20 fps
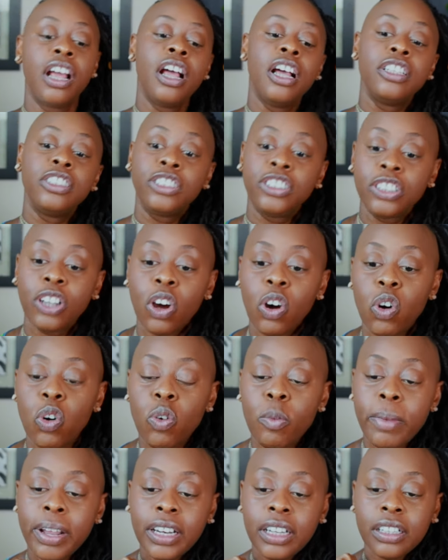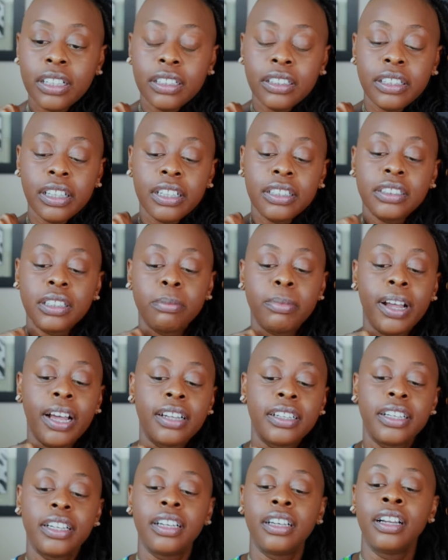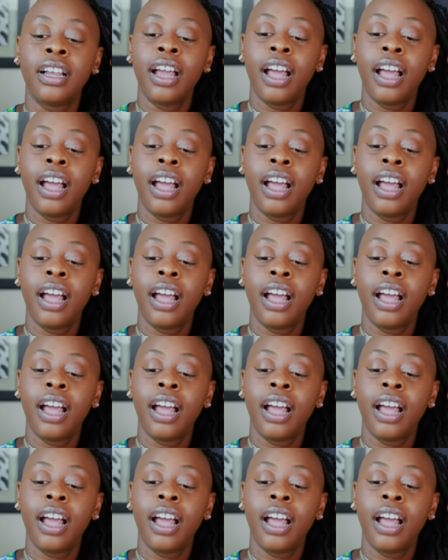so many good things about it.